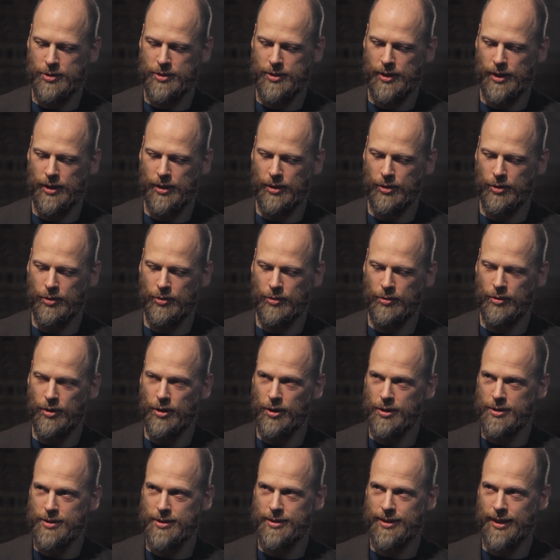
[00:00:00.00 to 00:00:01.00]
a little
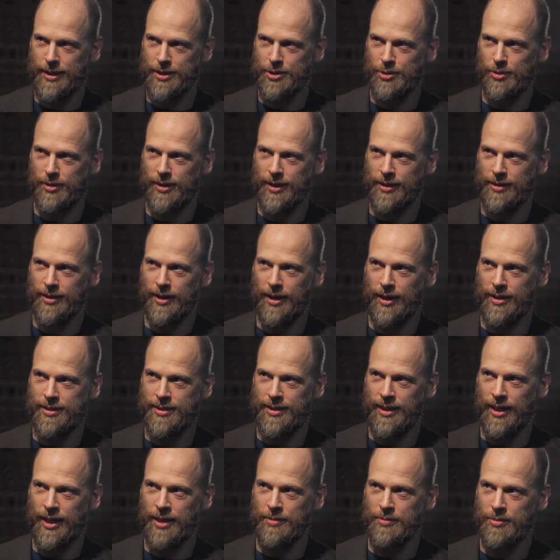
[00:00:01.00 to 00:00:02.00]
cross next to that
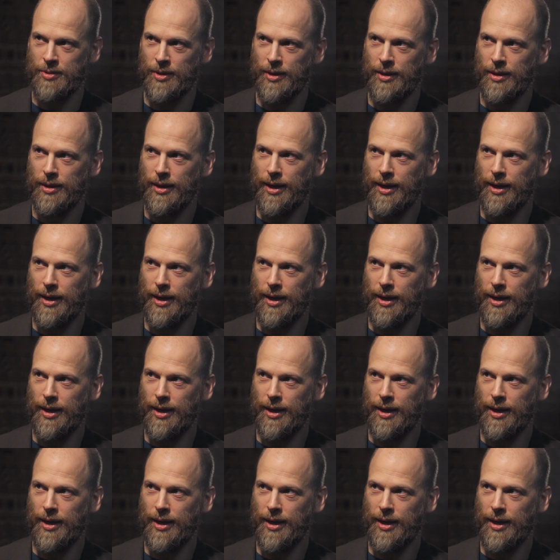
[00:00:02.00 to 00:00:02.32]
guy's name,